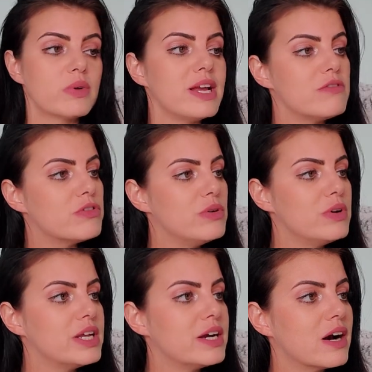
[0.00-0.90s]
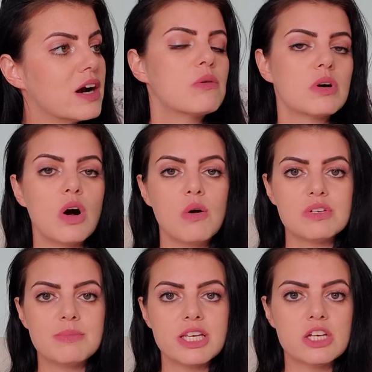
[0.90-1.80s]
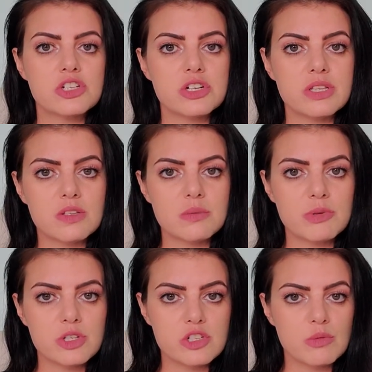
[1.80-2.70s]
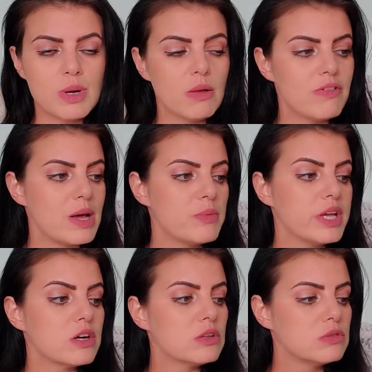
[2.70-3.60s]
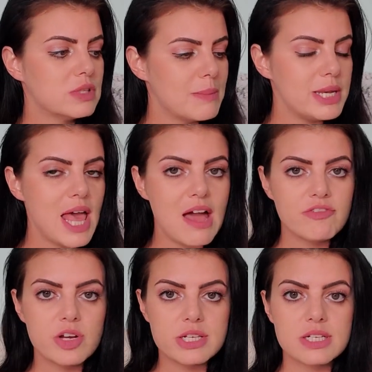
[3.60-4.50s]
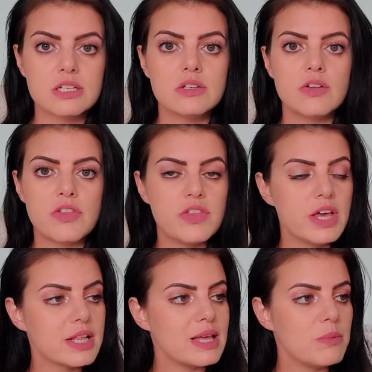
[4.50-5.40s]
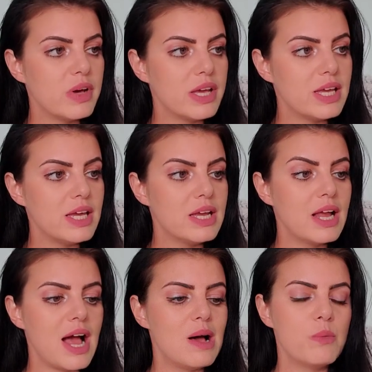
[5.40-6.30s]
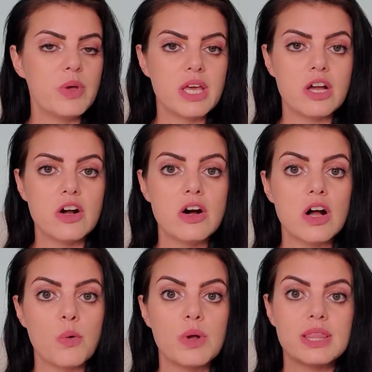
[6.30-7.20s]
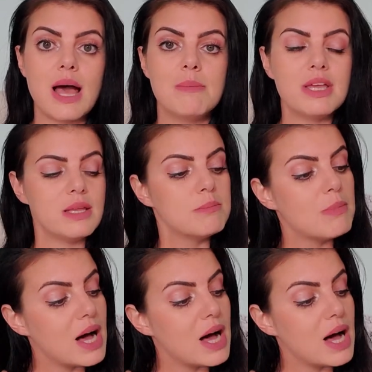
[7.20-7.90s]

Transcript: great food here. We're always making sure that the birds are well fed. We include them in every single thing that we eat and we cook with them in